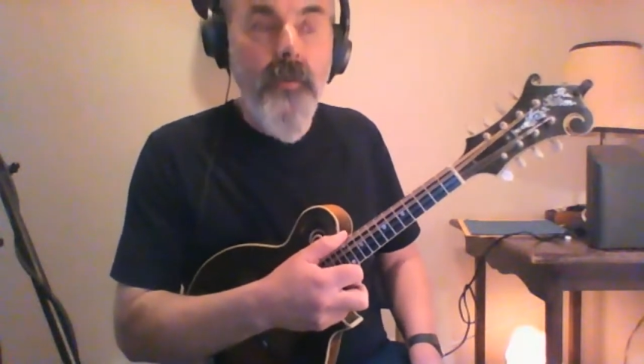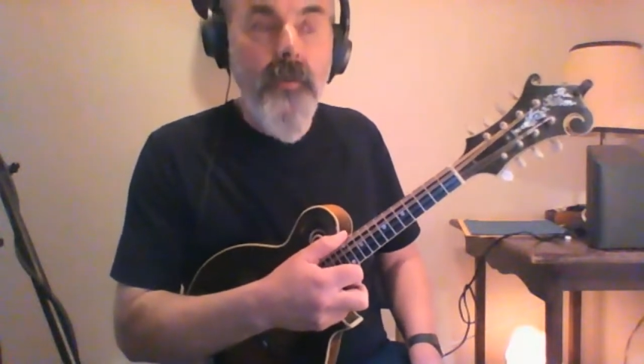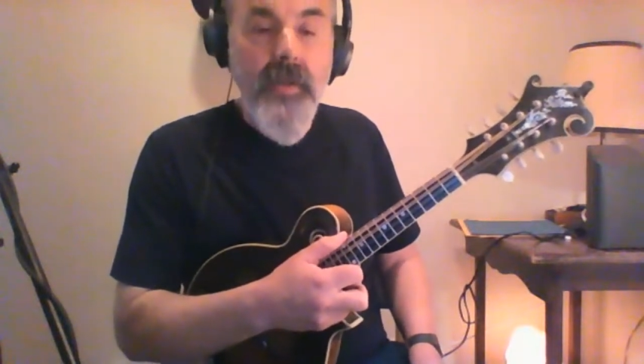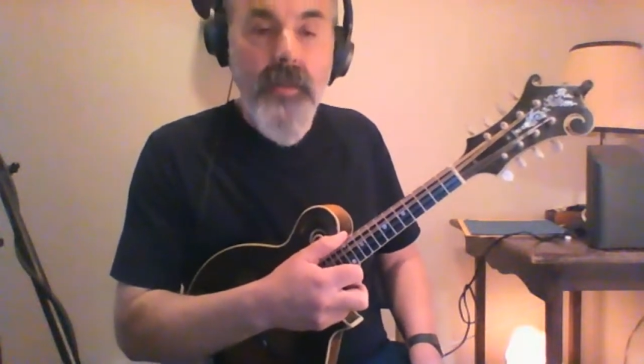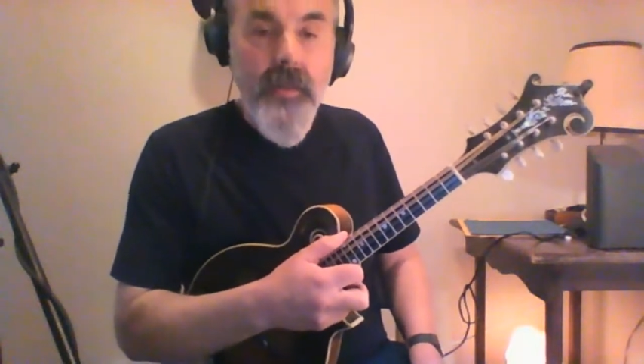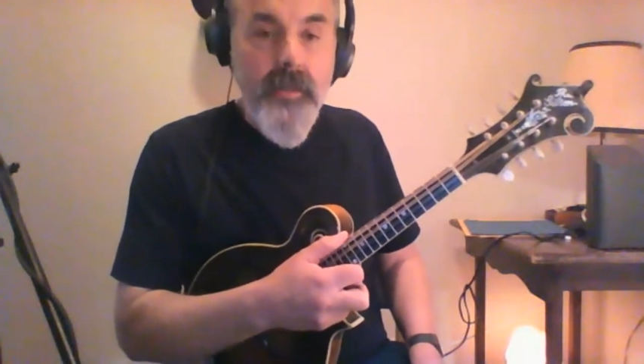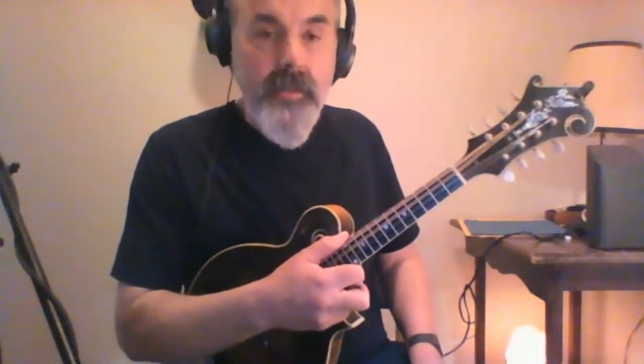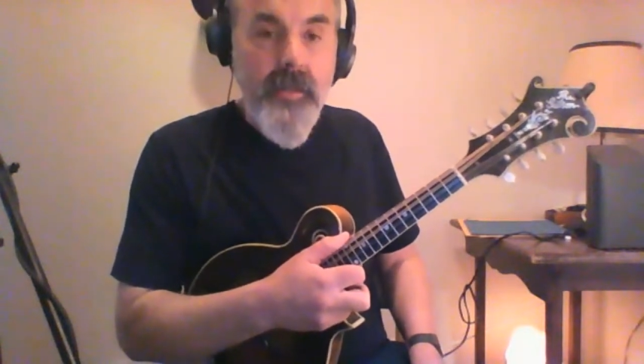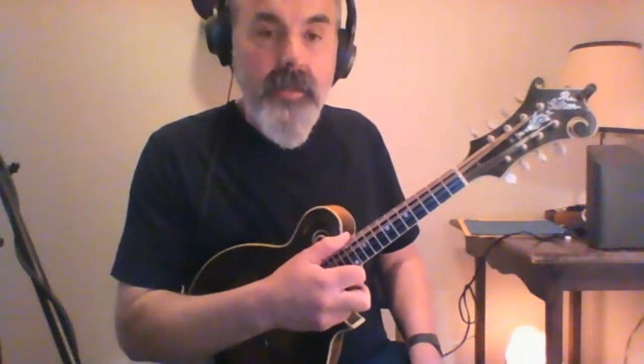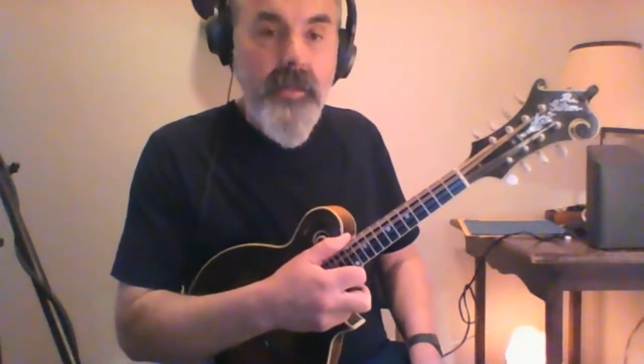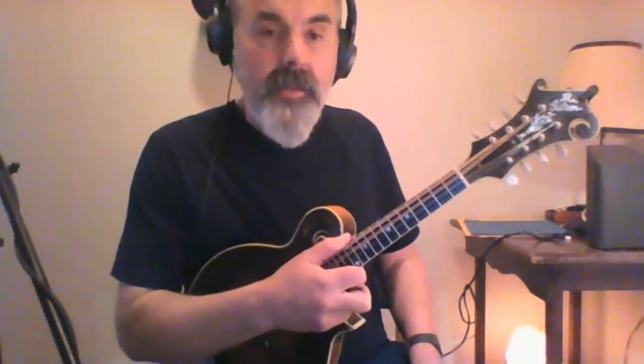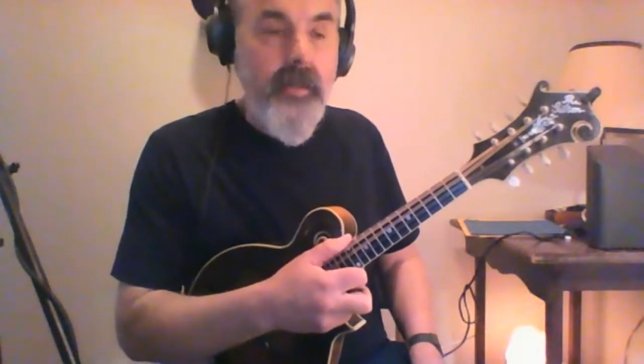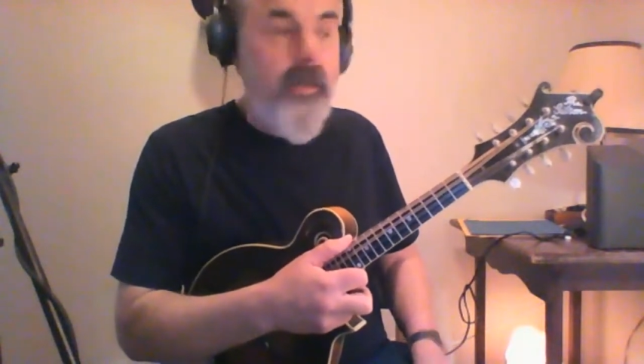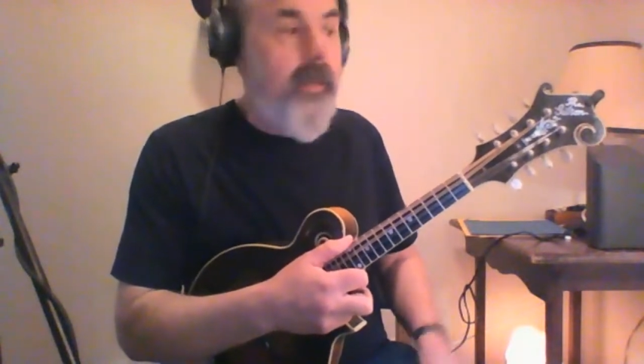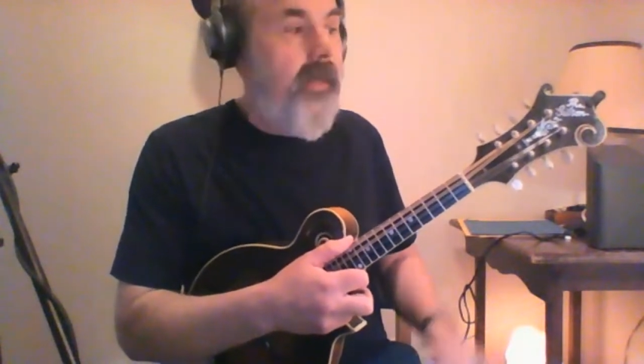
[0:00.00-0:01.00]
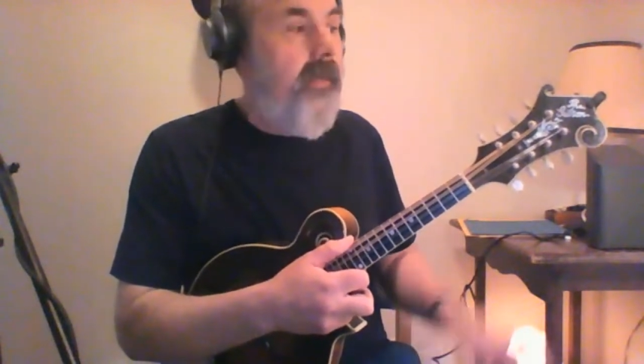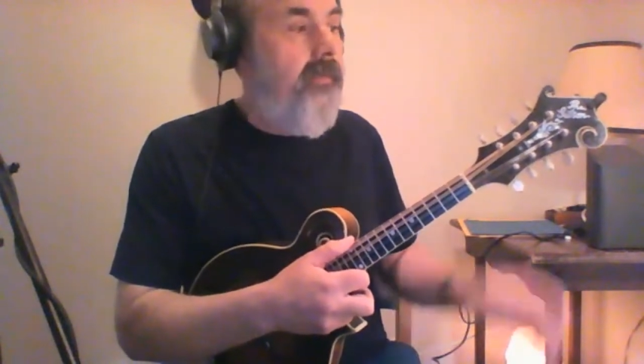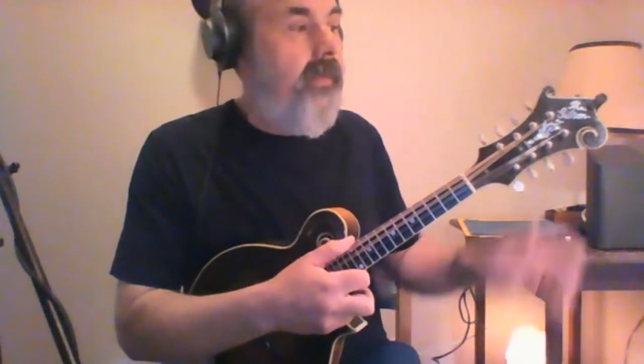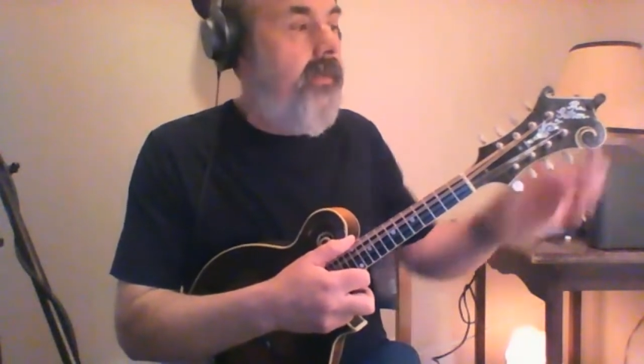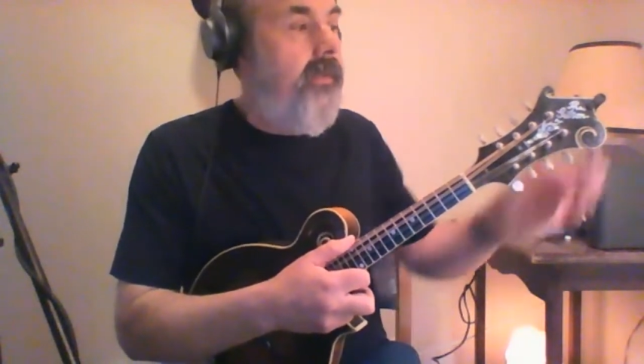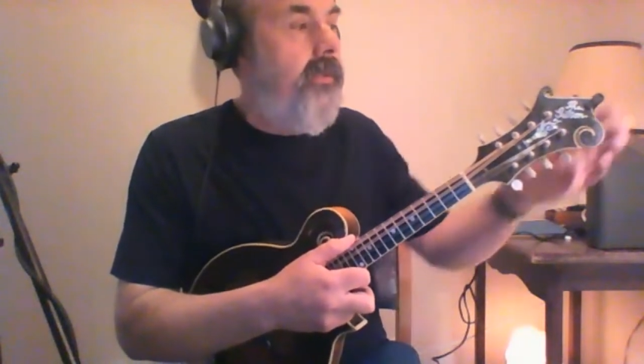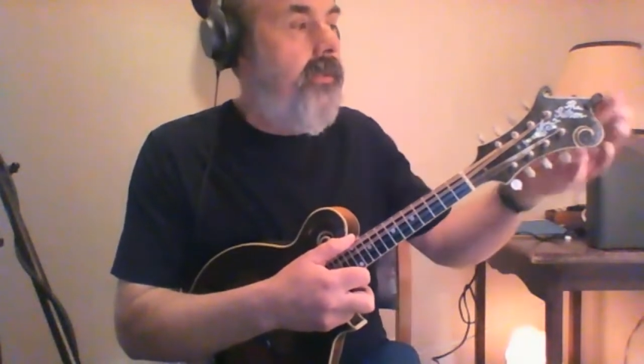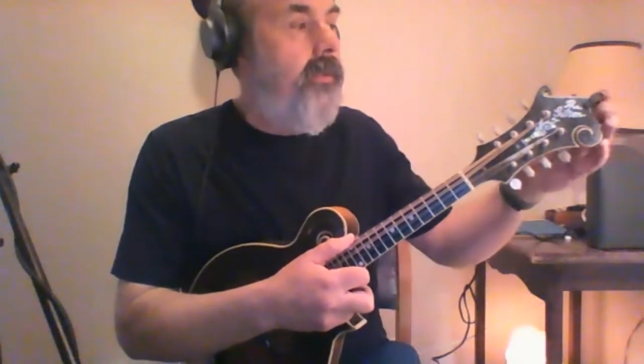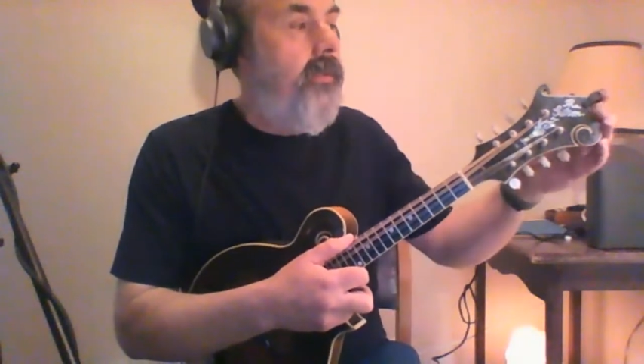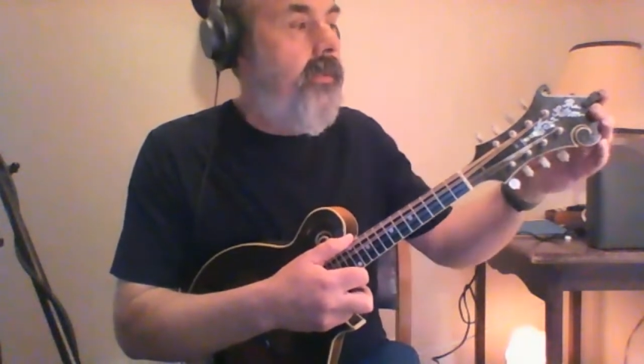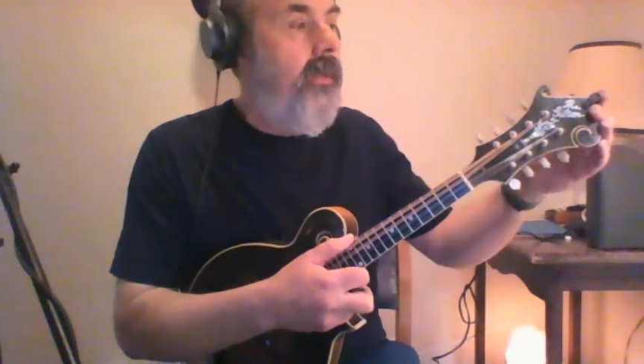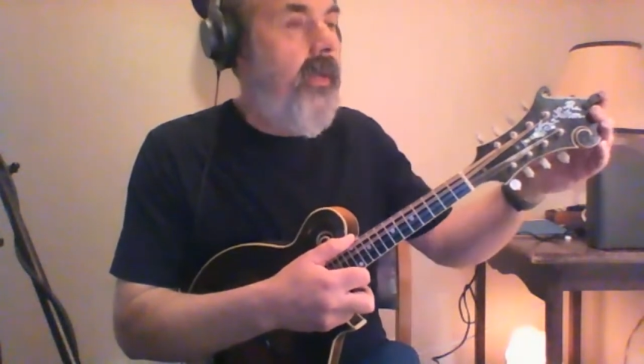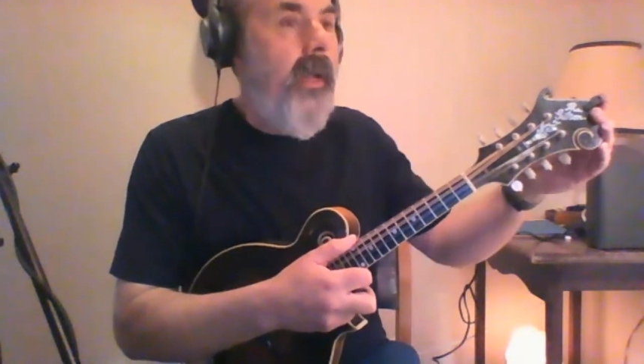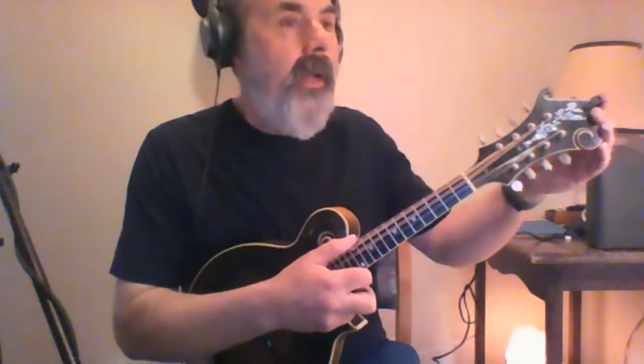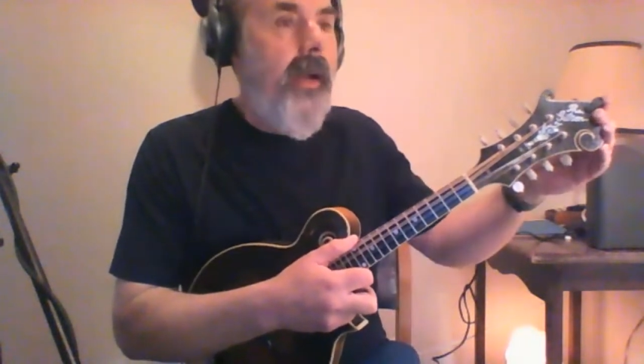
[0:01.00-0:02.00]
melody in a given tune.